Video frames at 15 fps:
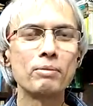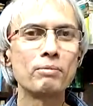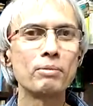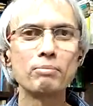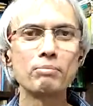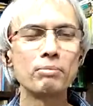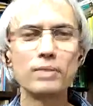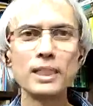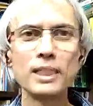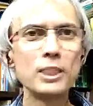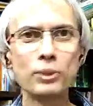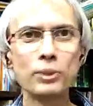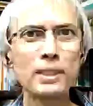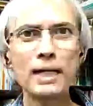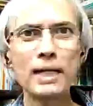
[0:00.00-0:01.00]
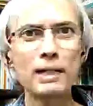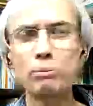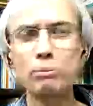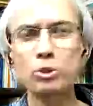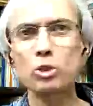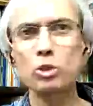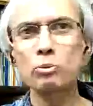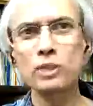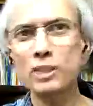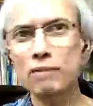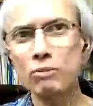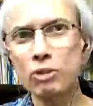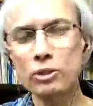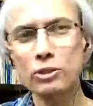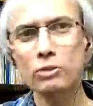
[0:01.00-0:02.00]
deals with that. I'm sure you must have
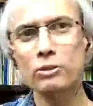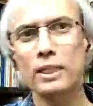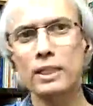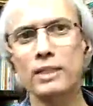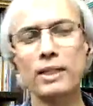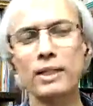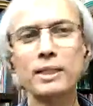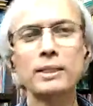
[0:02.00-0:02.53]
gone through that, right?